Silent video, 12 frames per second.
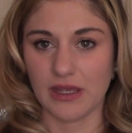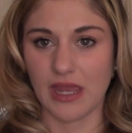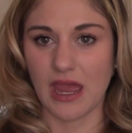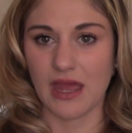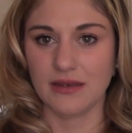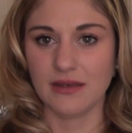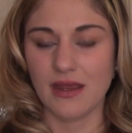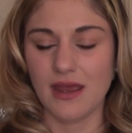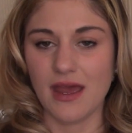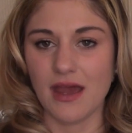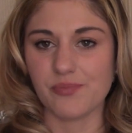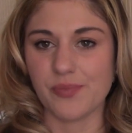again,
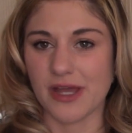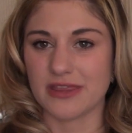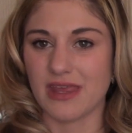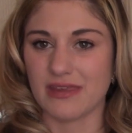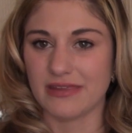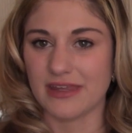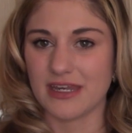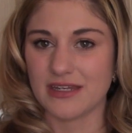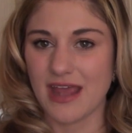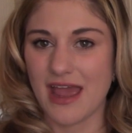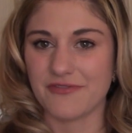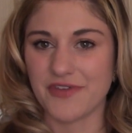but they didn't
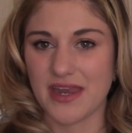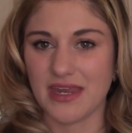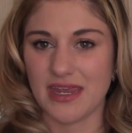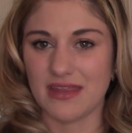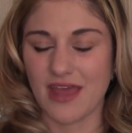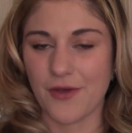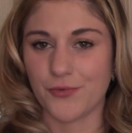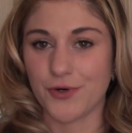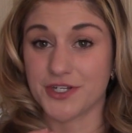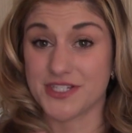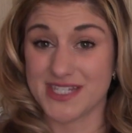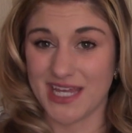have any that
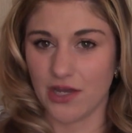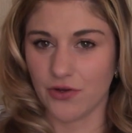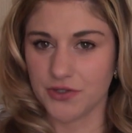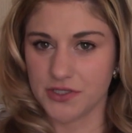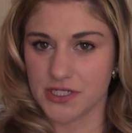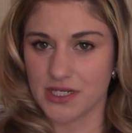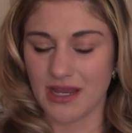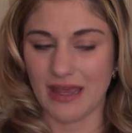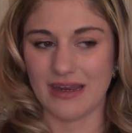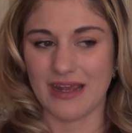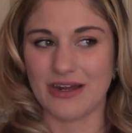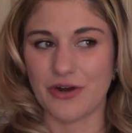were sealed.
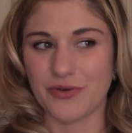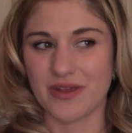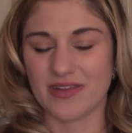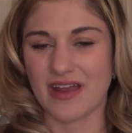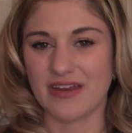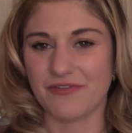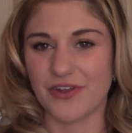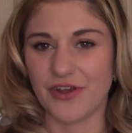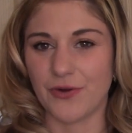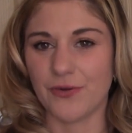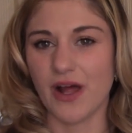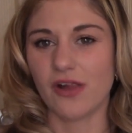And I always kind of
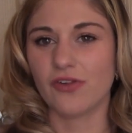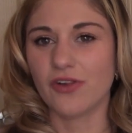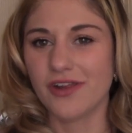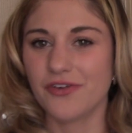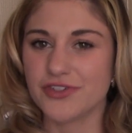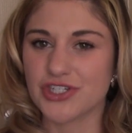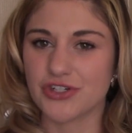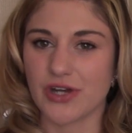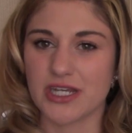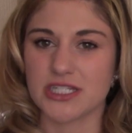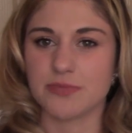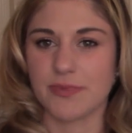feel a little
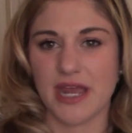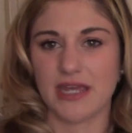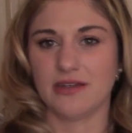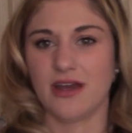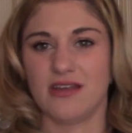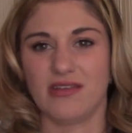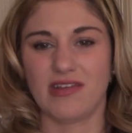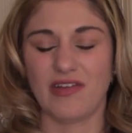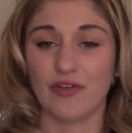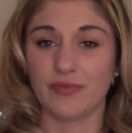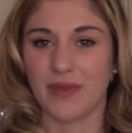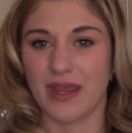strange buying
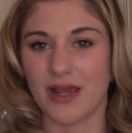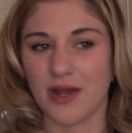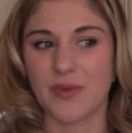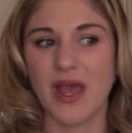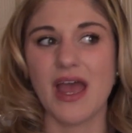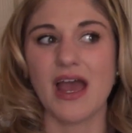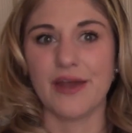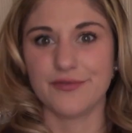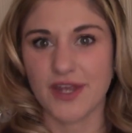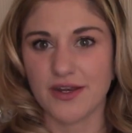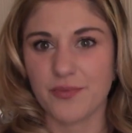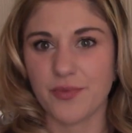unsealed makeup. I've
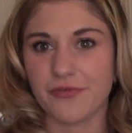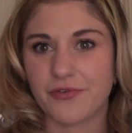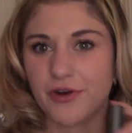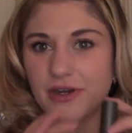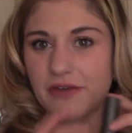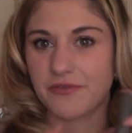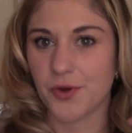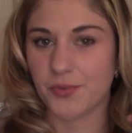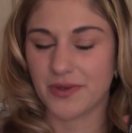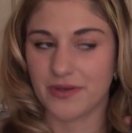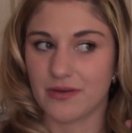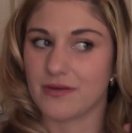done it before and I've
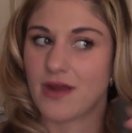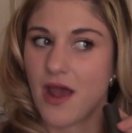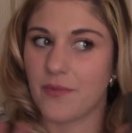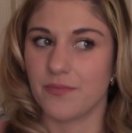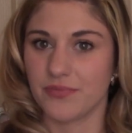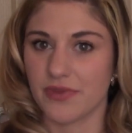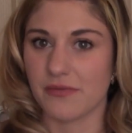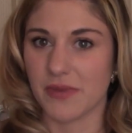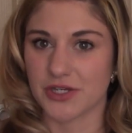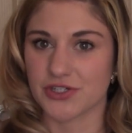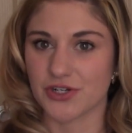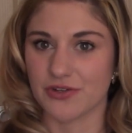opened it up to
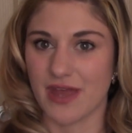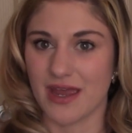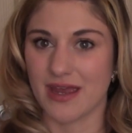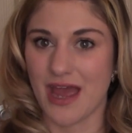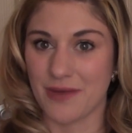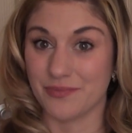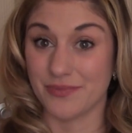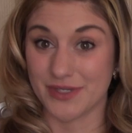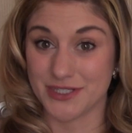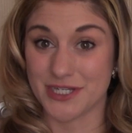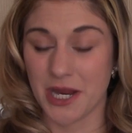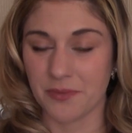make sure that it hadn't
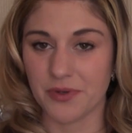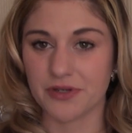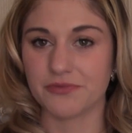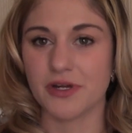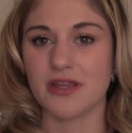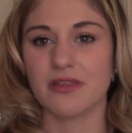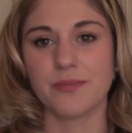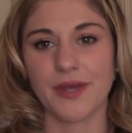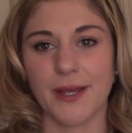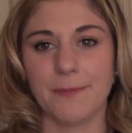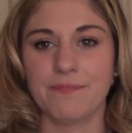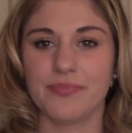been tampered with.
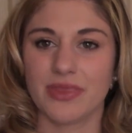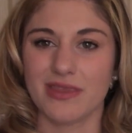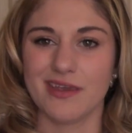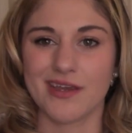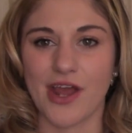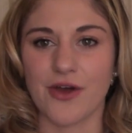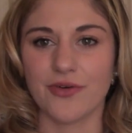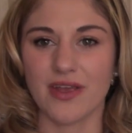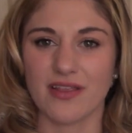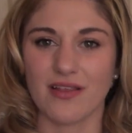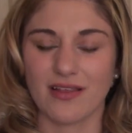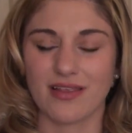But, you know,
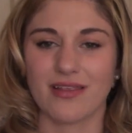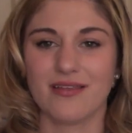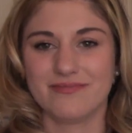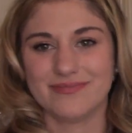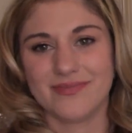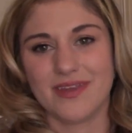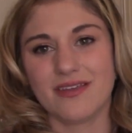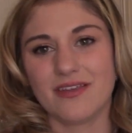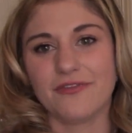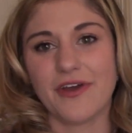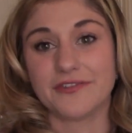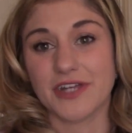it's
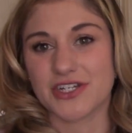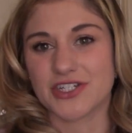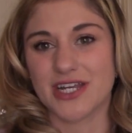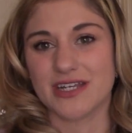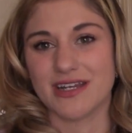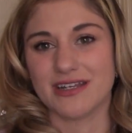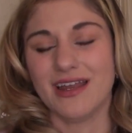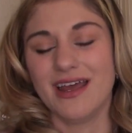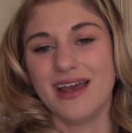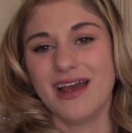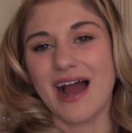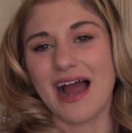a foundation, and
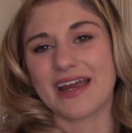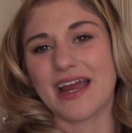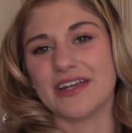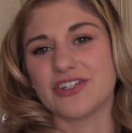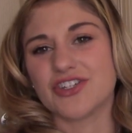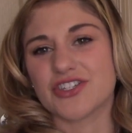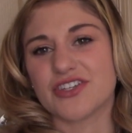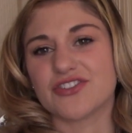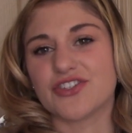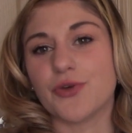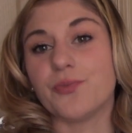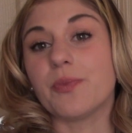I kind of just
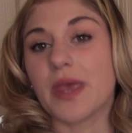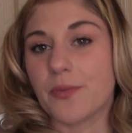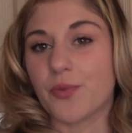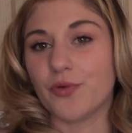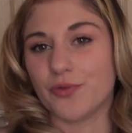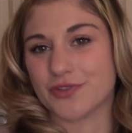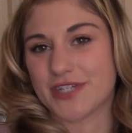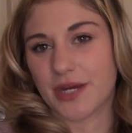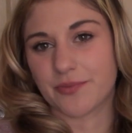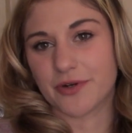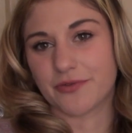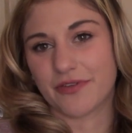assume people will
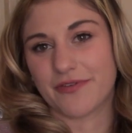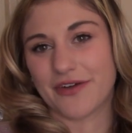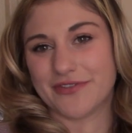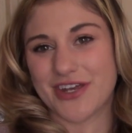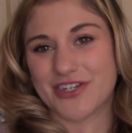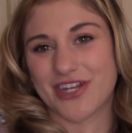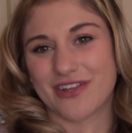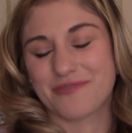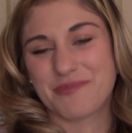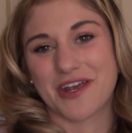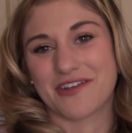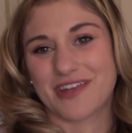tamper with foundations
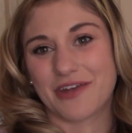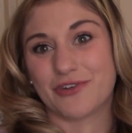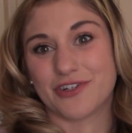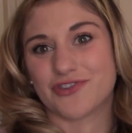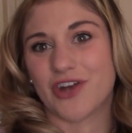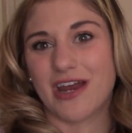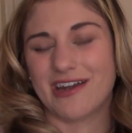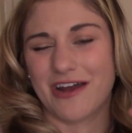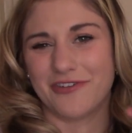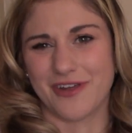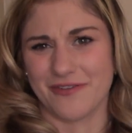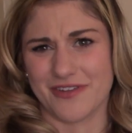because they want to try it
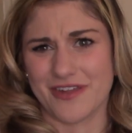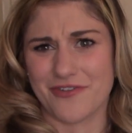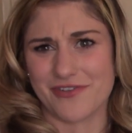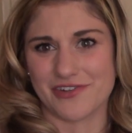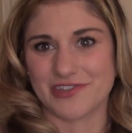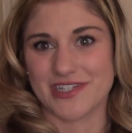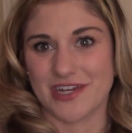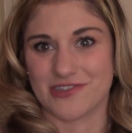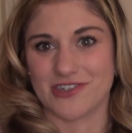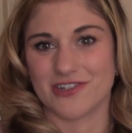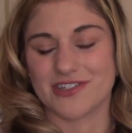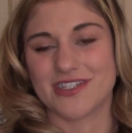out even though there's
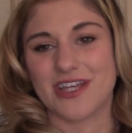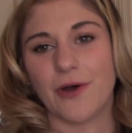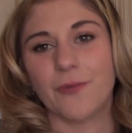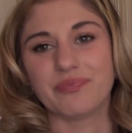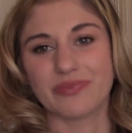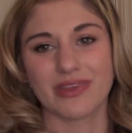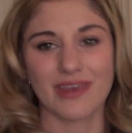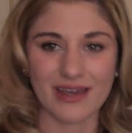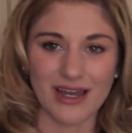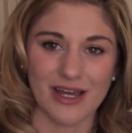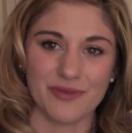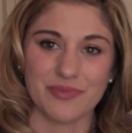testers. So
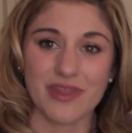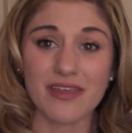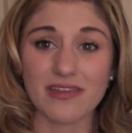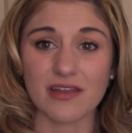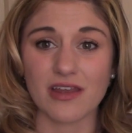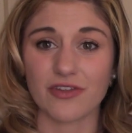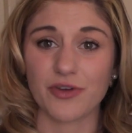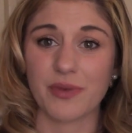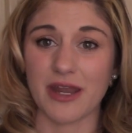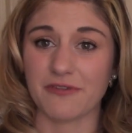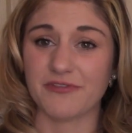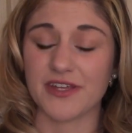that's another
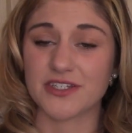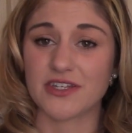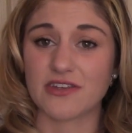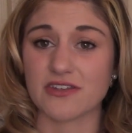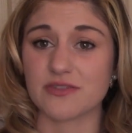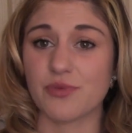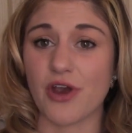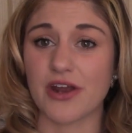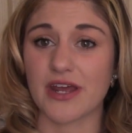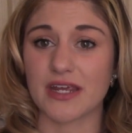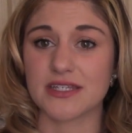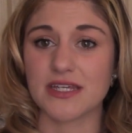benefit to this
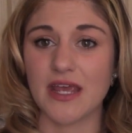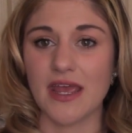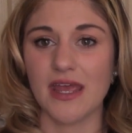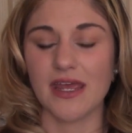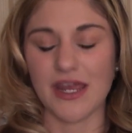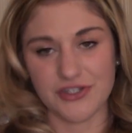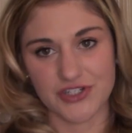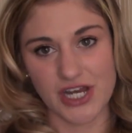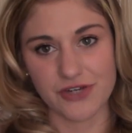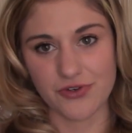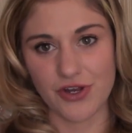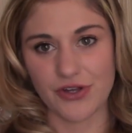product in
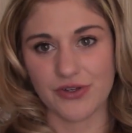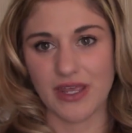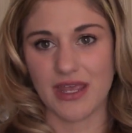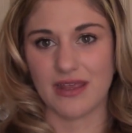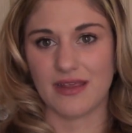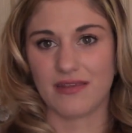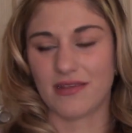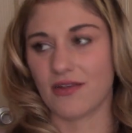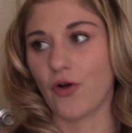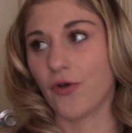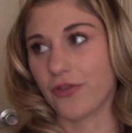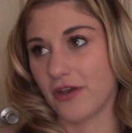general is
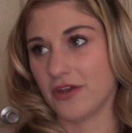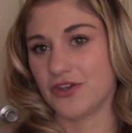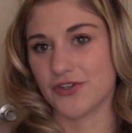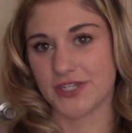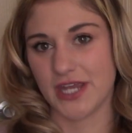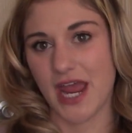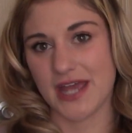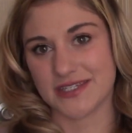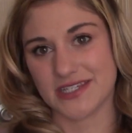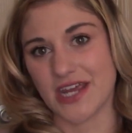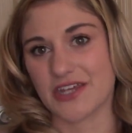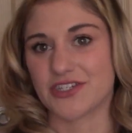Ulta usually
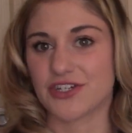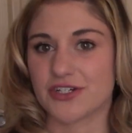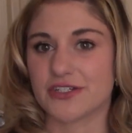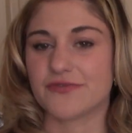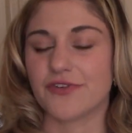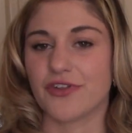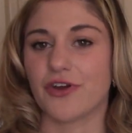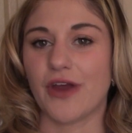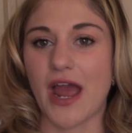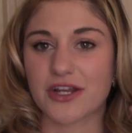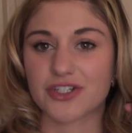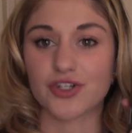has testers for their
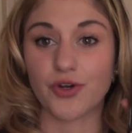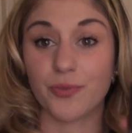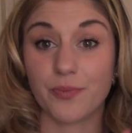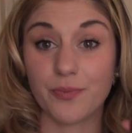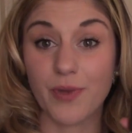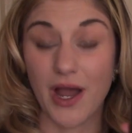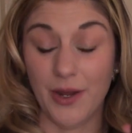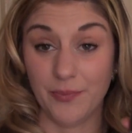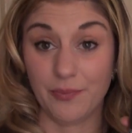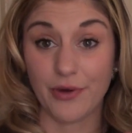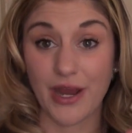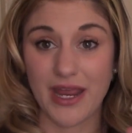actual
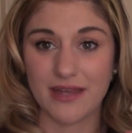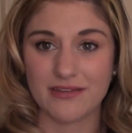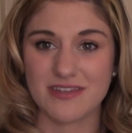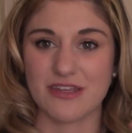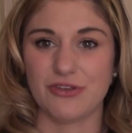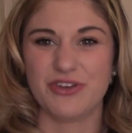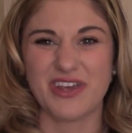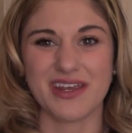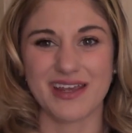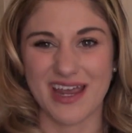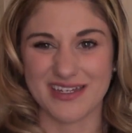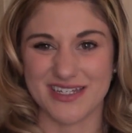brands, so you
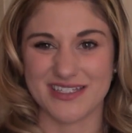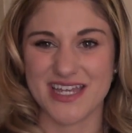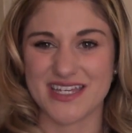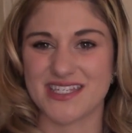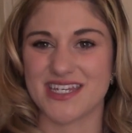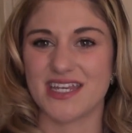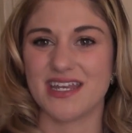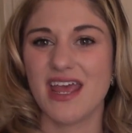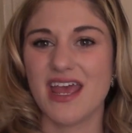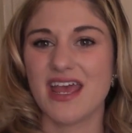can kind of test it.